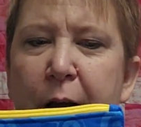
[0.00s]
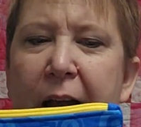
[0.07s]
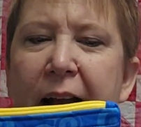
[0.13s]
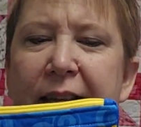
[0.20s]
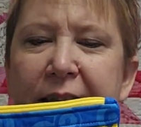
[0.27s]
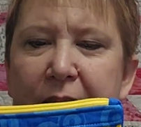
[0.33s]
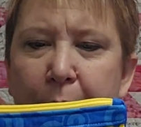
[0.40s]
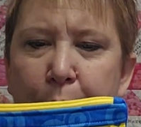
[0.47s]

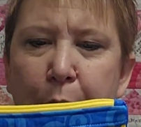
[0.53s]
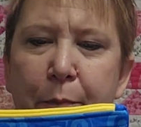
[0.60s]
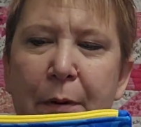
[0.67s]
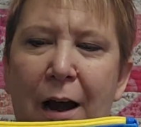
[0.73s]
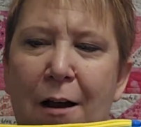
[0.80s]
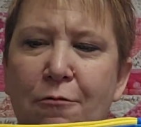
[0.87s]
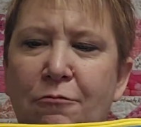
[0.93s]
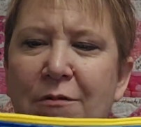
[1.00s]
ends up
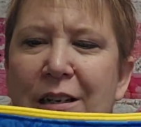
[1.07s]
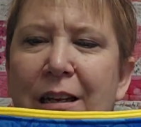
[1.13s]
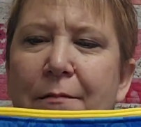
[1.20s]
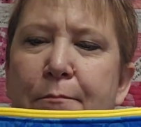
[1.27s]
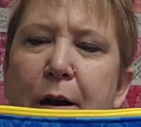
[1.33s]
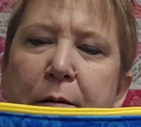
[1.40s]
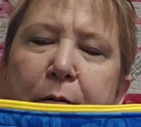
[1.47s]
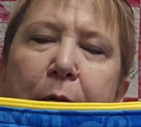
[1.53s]
about
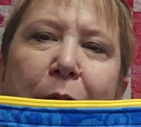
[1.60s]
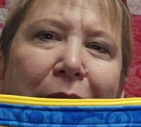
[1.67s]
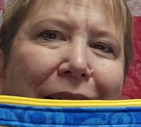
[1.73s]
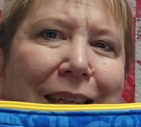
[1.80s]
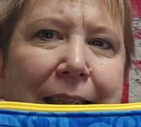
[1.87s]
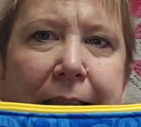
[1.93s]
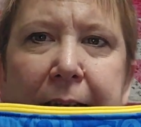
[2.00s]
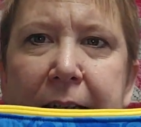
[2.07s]
probably
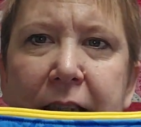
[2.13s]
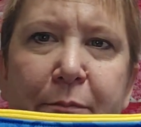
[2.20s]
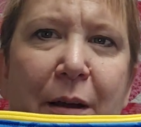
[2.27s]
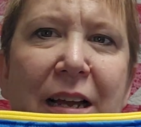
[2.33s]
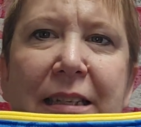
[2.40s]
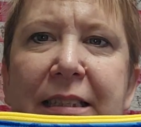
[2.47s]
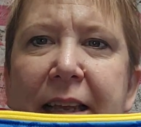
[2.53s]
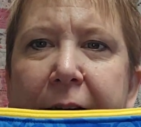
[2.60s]
6
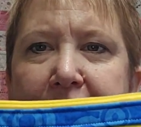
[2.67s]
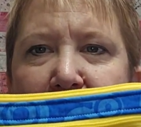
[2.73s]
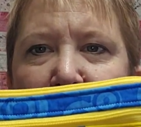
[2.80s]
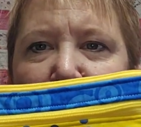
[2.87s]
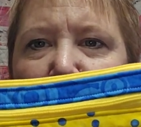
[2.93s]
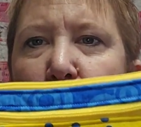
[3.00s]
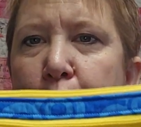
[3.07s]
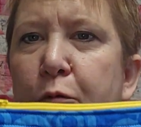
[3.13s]
by 7,
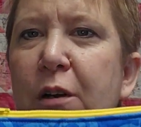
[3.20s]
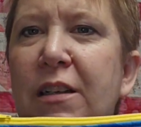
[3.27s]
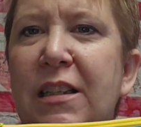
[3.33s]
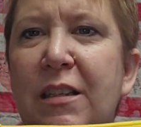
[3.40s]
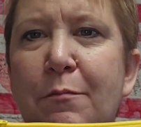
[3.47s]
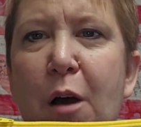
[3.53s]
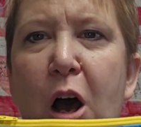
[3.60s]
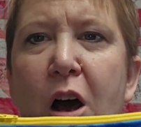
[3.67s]
so real
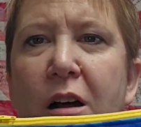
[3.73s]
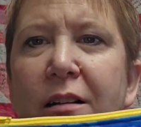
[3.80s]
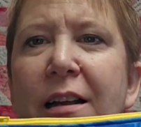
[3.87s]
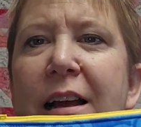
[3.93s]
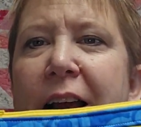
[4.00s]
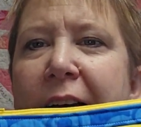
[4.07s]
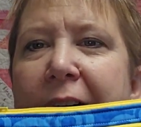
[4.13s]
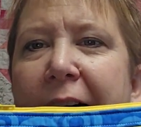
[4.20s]
small,
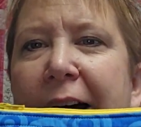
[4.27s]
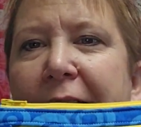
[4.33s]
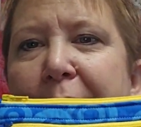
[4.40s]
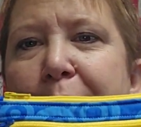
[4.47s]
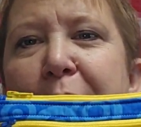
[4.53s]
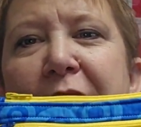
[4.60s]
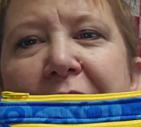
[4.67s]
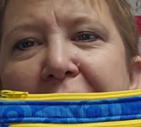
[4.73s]

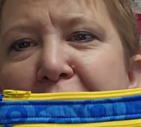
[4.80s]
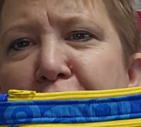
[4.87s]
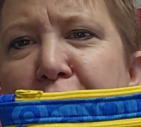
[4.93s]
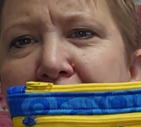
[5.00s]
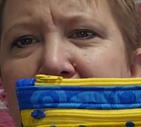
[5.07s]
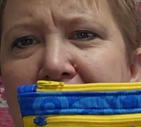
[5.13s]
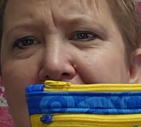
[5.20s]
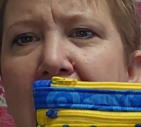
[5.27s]
but it's
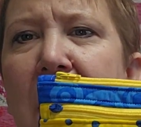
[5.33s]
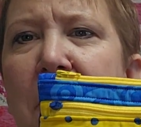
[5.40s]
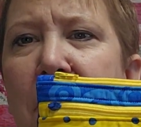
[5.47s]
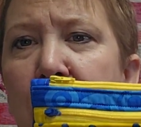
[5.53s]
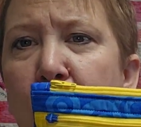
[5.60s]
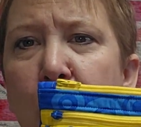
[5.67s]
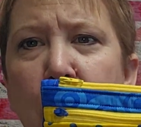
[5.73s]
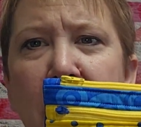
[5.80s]
just a
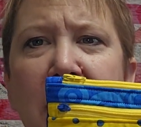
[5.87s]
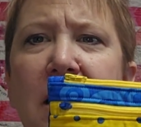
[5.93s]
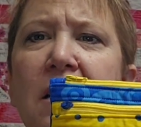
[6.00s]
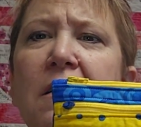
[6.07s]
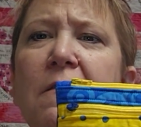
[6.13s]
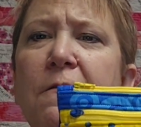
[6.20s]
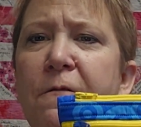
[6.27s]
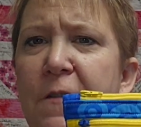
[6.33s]
quick,
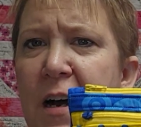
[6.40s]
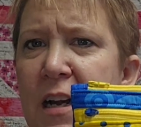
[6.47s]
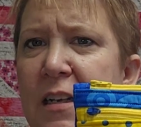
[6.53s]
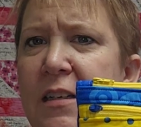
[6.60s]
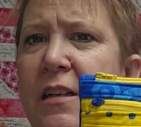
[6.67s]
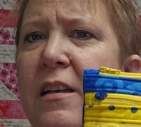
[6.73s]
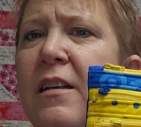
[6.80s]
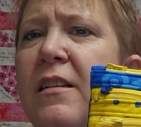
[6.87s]

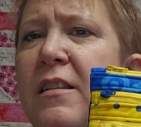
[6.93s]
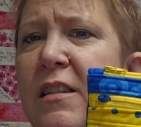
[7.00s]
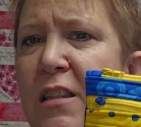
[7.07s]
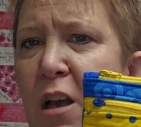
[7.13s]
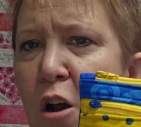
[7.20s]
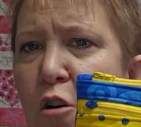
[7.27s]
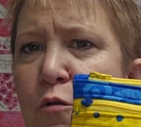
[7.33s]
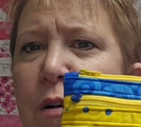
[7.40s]
fun
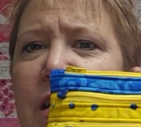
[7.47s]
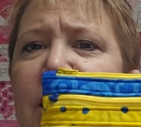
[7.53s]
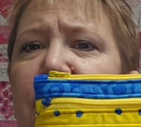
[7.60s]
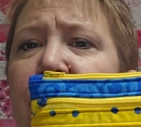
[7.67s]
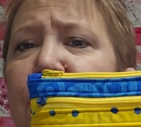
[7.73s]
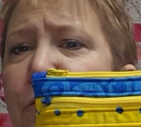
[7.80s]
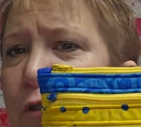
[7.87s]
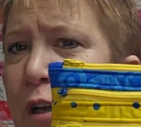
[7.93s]
sew. It's a
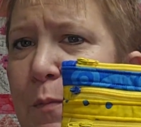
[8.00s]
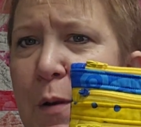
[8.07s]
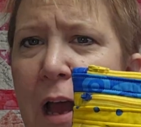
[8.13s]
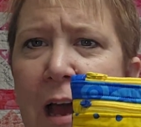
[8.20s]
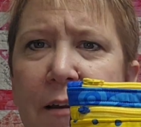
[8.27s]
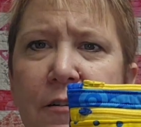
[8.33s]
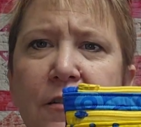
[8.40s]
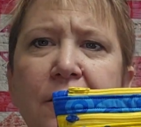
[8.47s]
free
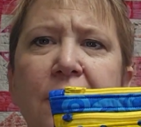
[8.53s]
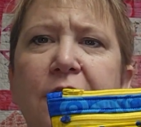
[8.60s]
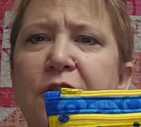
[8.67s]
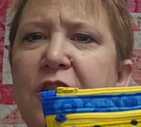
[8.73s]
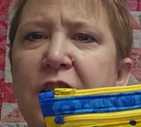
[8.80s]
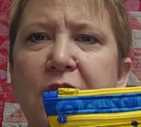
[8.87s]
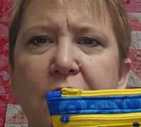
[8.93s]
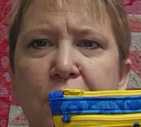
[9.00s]
pattern. You
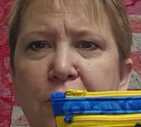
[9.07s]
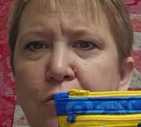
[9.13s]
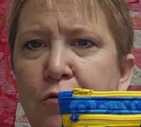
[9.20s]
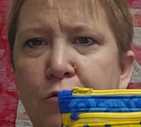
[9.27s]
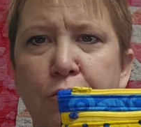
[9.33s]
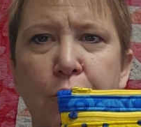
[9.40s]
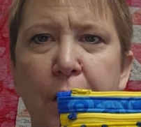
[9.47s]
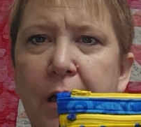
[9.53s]
just do
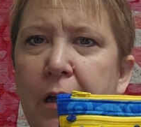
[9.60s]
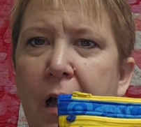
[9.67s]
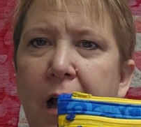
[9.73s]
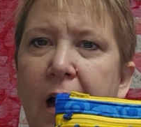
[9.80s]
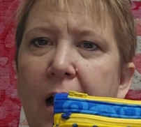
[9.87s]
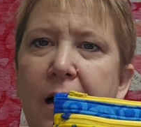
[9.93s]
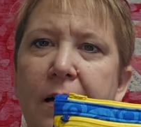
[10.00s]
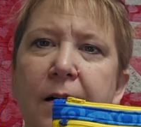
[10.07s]
quick
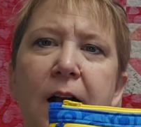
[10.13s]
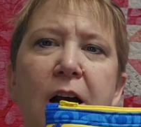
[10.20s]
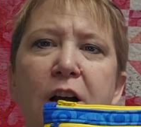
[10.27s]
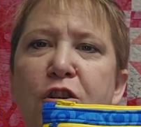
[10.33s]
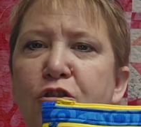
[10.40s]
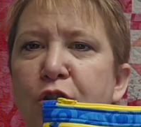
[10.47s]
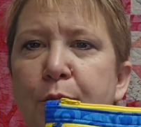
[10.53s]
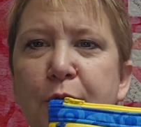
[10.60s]

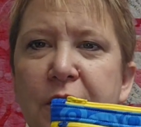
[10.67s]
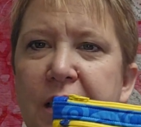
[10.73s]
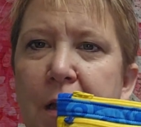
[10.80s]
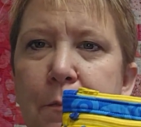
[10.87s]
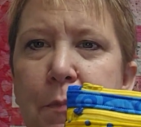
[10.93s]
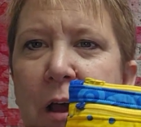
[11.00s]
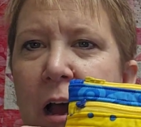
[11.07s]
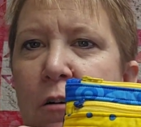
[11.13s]
triple
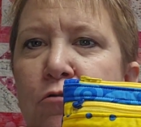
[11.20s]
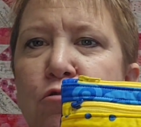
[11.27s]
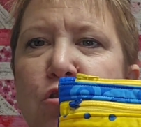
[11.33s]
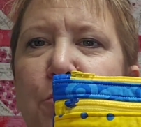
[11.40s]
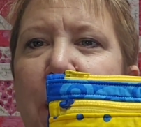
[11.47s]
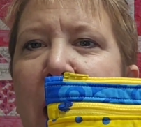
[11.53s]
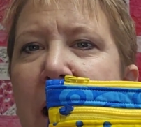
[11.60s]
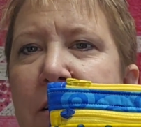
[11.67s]
zip
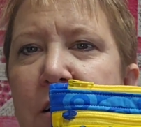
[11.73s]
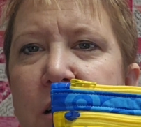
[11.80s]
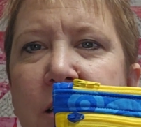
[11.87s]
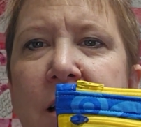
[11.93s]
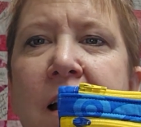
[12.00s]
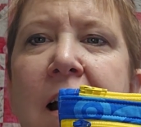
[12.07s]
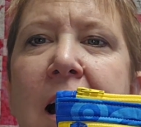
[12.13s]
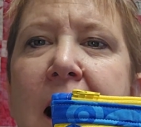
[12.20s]
pouch
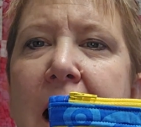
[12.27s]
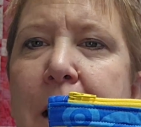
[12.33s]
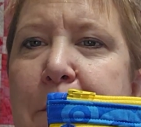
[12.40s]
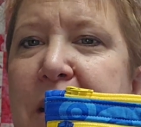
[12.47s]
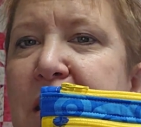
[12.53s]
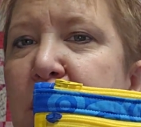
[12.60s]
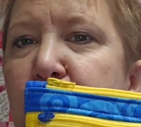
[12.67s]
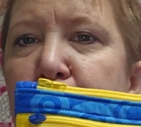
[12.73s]
pattern.
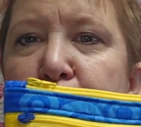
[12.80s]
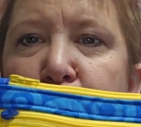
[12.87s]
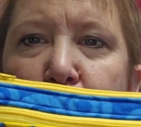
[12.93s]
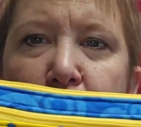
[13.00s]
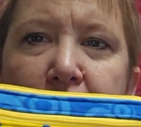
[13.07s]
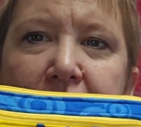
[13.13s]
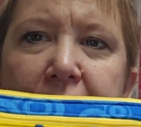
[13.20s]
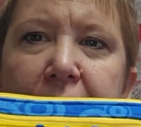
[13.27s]
It's a
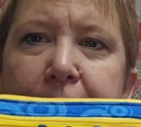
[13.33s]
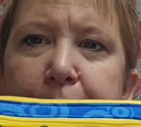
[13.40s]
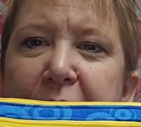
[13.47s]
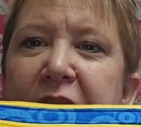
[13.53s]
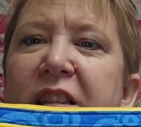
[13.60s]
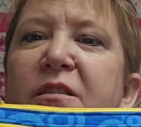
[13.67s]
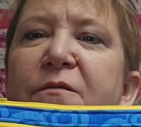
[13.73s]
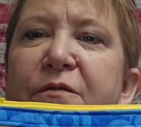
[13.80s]
tutorial, but
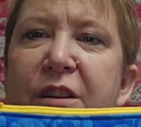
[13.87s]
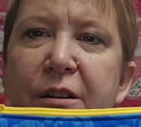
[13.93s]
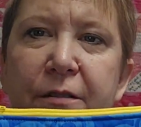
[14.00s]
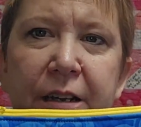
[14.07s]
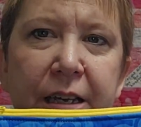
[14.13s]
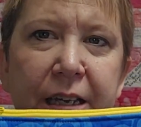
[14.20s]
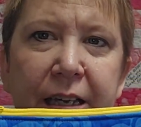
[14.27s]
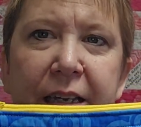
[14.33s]
it's
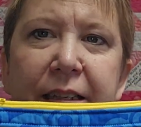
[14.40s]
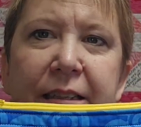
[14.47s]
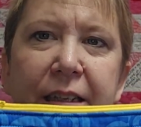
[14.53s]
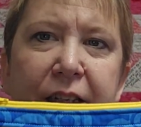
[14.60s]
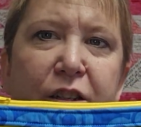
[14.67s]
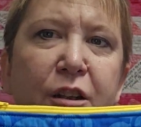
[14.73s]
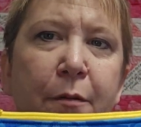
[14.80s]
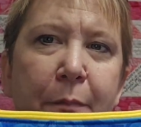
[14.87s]
very
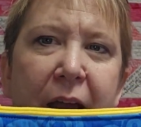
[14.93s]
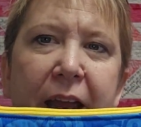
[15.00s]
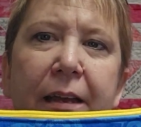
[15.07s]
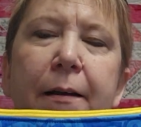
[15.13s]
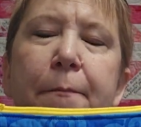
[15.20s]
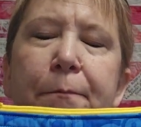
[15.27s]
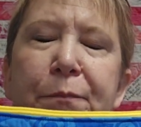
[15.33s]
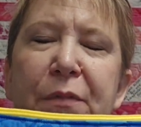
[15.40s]
easy to make.